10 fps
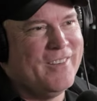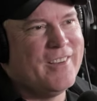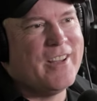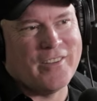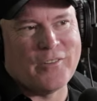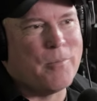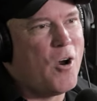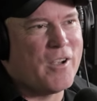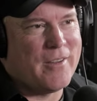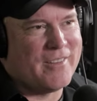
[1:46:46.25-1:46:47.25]
It's a
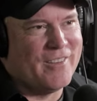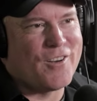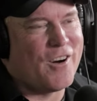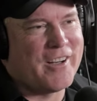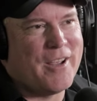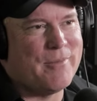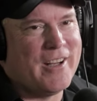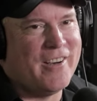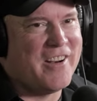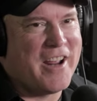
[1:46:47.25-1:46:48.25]
small game. It's a little card game.
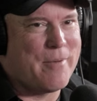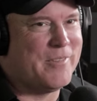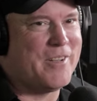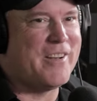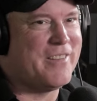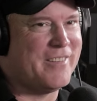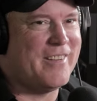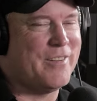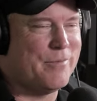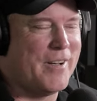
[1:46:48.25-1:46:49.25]
Get it on Amazon.
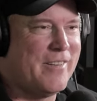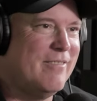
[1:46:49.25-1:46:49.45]
It's fun.